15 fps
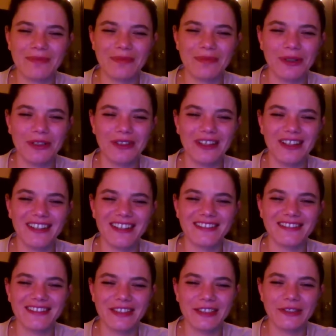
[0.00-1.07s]

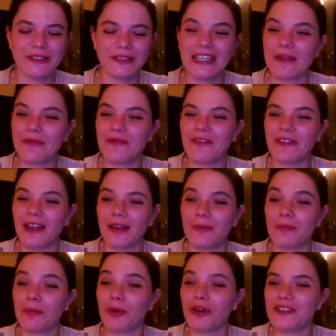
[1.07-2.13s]
example, use hemp
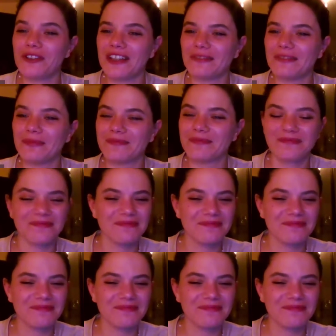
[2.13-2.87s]
protein.